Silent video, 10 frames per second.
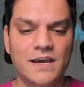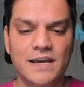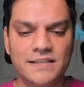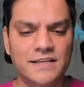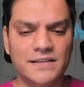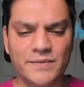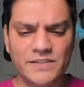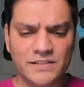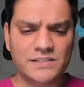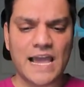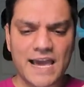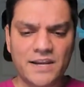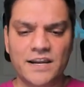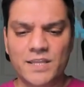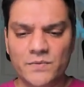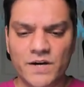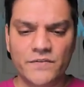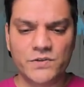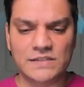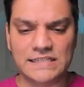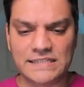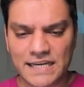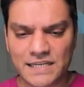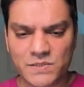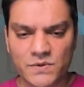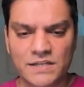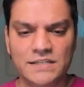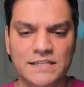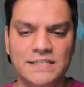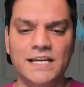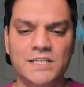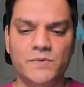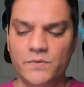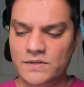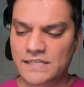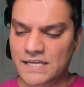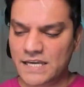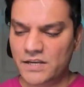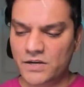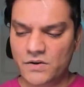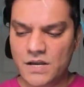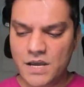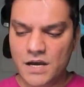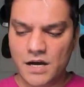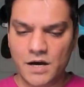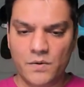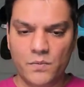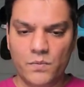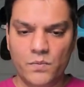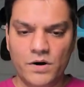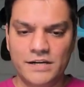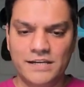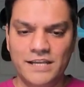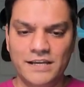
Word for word: And then let me just add another one, which was the text one. The text one was again, you know, uh, what